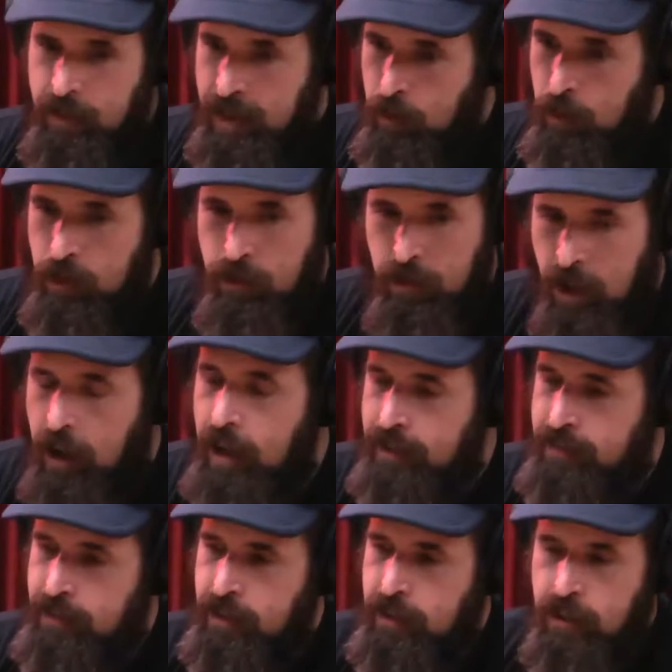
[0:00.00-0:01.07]
were
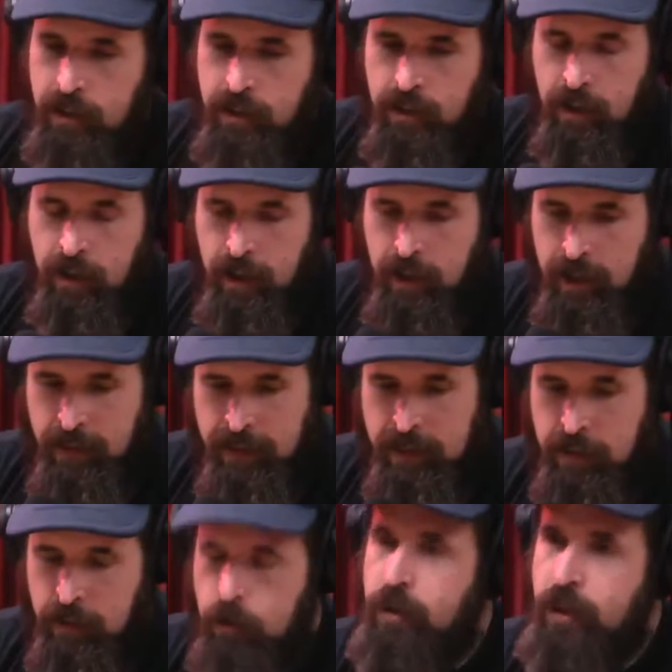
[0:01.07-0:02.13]
not, they
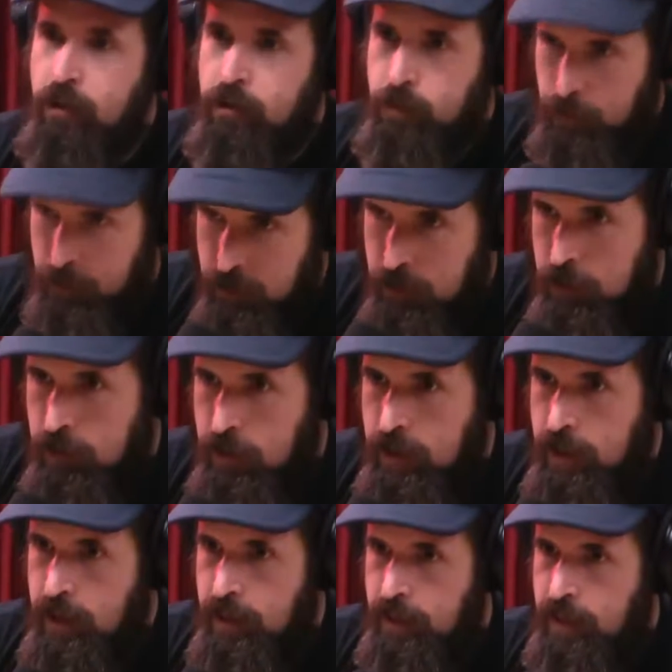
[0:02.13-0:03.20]
didn't do what they were supposed to do.
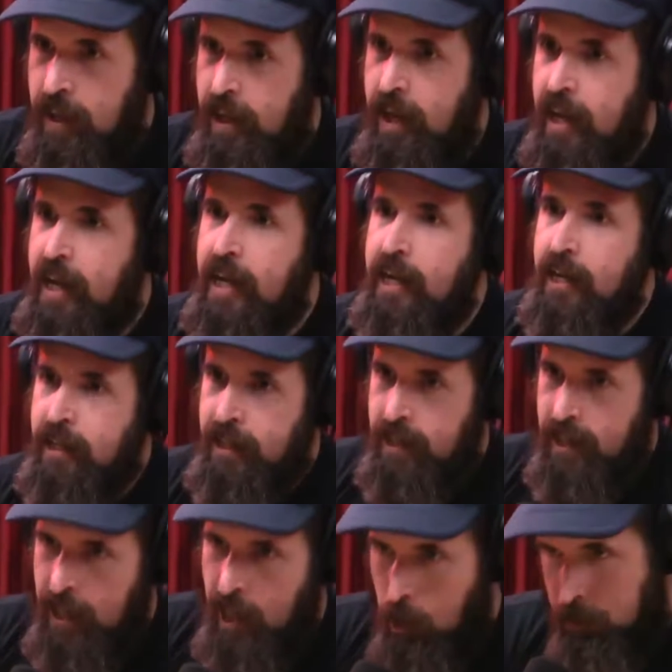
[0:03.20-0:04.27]
They
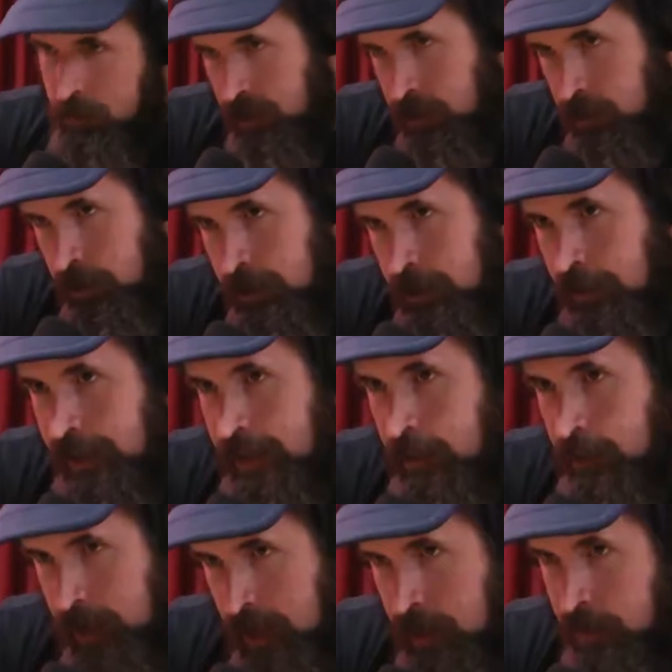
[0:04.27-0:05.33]
helped Hillary
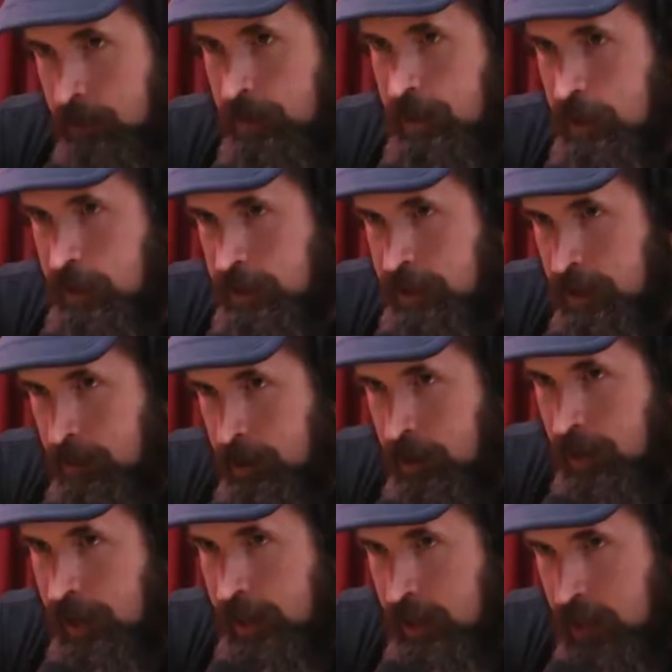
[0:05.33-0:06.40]
Clinton become the
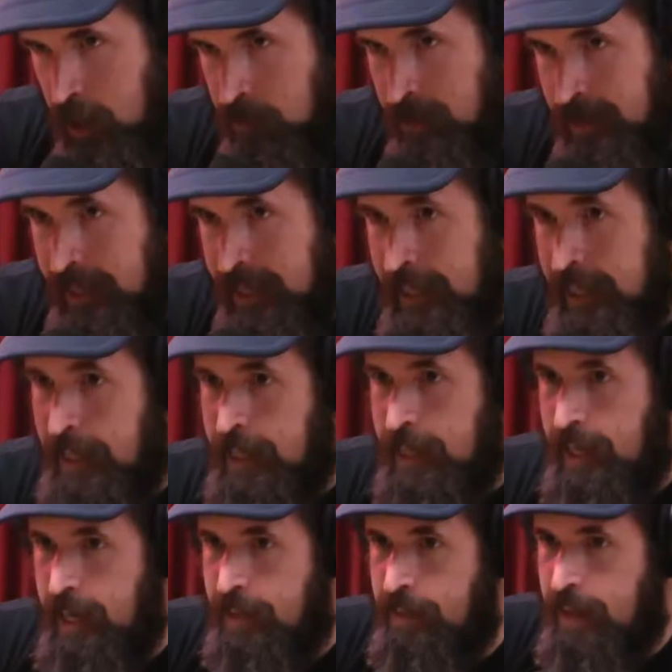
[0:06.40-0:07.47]
Democratic nominee,
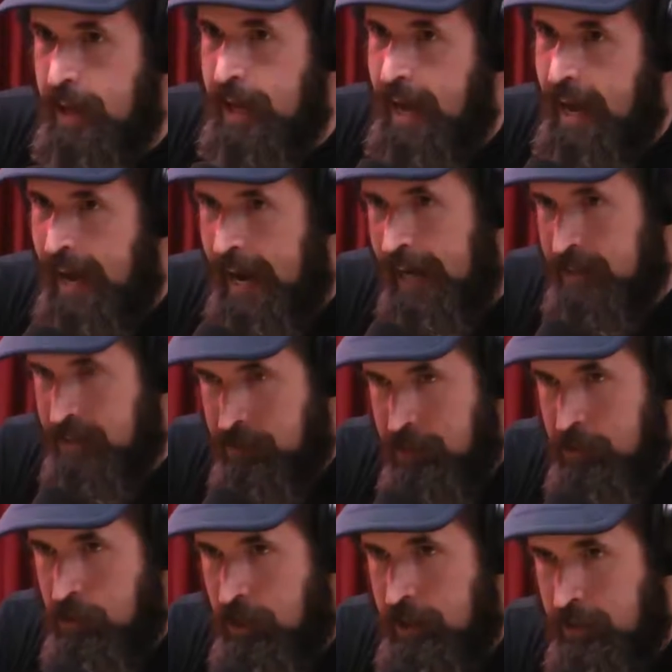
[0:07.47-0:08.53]
and they
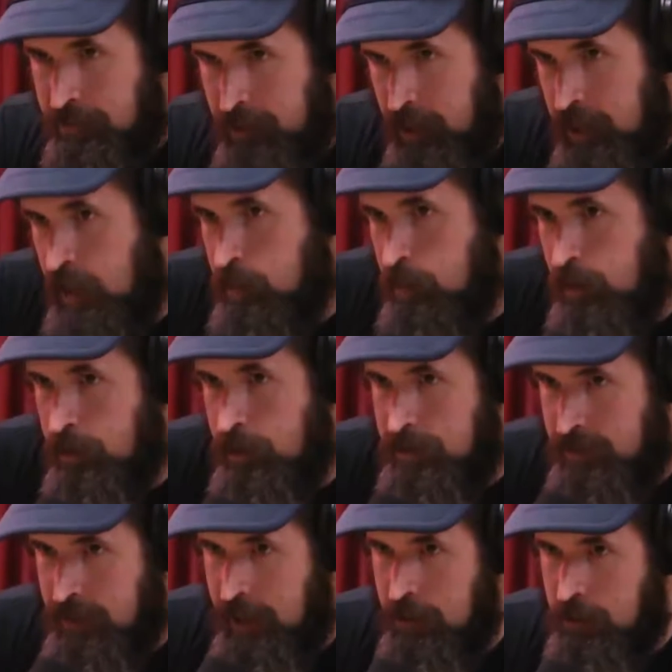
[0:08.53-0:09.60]
actively tried to fuck up Bernie
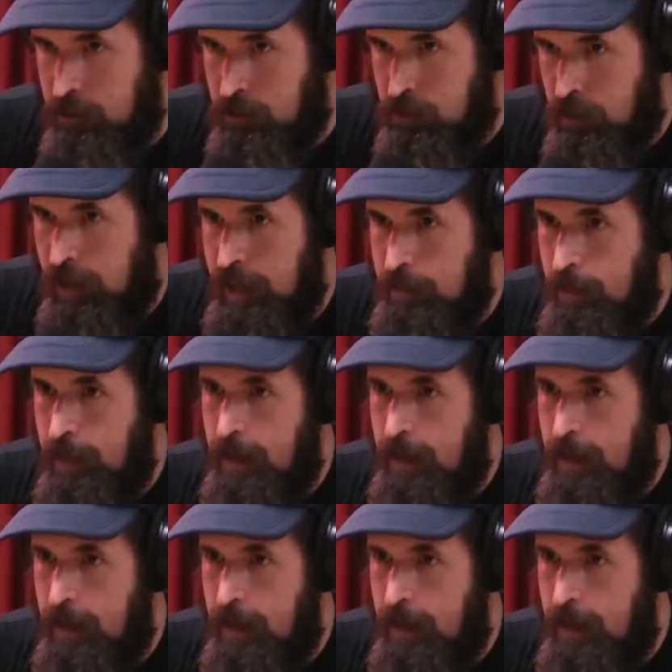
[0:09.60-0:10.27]
Sanders, right?